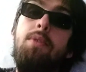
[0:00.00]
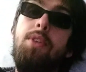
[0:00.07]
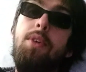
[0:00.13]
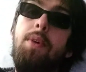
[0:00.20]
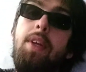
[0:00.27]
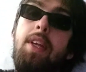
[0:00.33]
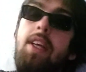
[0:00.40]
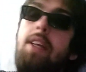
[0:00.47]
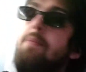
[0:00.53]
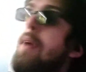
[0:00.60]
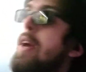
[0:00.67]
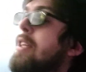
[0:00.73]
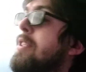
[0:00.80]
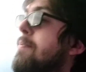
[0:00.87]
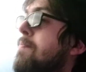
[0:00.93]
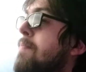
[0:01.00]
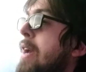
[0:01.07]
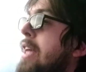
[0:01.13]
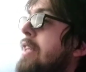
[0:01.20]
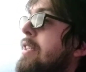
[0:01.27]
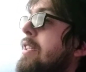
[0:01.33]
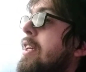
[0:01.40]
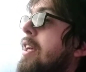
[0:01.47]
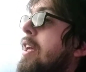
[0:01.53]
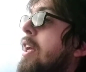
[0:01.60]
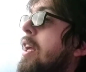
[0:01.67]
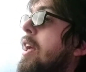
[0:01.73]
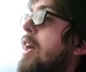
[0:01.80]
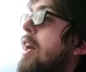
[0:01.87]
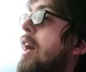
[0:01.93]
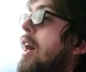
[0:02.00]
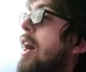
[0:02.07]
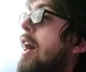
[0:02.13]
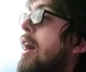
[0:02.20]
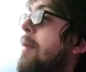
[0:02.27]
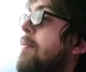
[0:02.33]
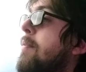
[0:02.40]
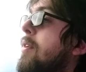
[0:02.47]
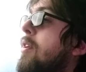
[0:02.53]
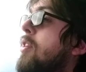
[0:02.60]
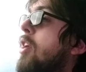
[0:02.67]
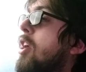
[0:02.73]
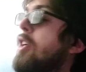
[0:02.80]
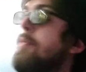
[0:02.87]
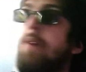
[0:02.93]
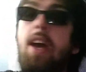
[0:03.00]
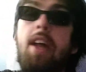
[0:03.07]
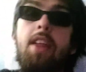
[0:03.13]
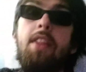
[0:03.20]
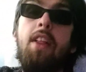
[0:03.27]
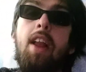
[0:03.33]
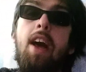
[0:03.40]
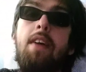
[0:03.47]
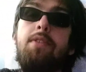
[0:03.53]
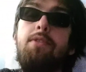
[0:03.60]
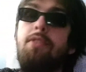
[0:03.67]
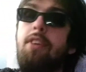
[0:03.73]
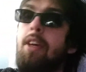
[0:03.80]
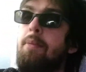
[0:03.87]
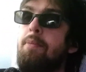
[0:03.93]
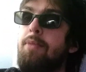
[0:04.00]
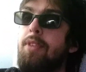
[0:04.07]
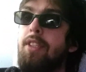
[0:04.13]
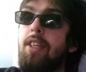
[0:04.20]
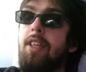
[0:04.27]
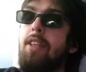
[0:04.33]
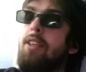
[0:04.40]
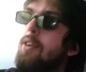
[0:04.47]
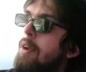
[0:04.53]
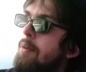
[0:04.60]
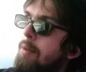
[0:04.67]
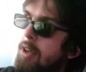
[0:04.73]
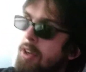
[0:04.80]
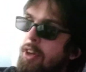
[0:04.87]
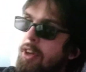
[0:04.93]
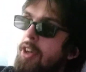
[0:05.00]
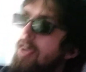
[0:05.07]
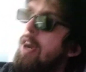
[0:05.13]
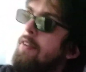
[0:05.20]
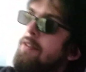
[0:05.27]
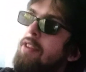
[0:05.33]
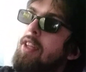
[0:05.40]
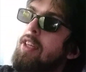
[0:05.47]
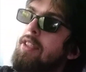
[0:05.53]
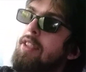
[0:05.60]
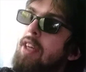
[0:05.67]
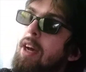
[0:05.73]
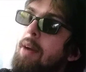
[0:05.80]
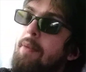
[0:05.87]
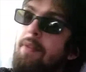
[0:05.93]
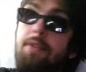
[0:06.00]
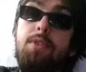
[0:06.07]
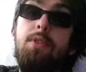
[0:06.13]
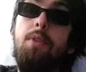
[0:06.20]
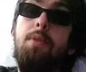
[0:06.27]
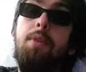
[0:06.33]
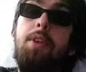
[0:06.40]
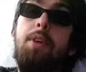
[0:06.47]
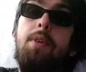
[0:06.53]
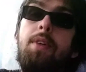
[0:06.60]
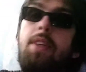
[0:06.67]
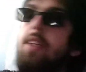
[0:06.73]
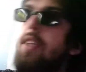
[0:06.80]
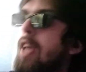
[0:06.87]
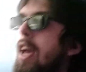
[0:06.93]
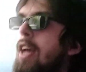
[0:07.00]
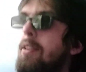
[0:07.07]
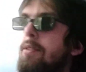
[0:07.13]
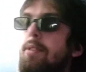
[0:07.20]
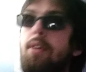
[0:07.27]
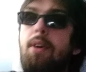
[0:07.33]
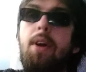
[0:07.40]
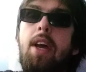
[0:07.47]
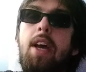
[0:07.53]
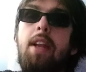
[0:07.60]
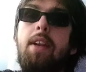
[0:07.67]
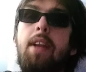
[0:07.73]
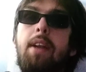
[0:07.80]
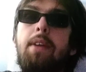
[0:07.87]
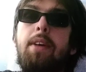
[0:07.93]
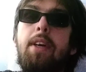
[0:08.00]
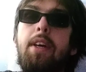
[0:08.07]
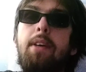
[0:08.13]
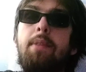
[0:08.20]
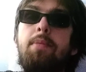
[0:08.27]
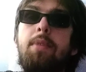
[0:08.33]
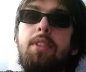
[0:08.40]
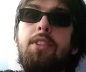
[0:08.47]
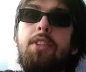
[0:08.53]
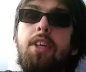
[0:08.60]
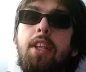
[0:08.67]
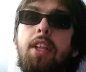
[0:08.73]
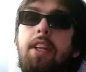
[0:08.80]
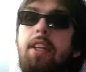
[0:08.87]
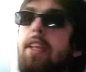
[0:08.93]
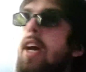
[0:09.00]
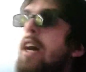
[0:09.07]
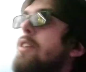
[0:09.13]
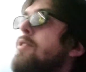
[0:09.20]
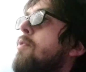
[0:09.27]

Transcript: Man is amazing. Call me out in the live stream. Just that, dude, I'm going to call you after this if it's cool with you. Go ahead. I don't care. I'm just chilling at the house doing laundry.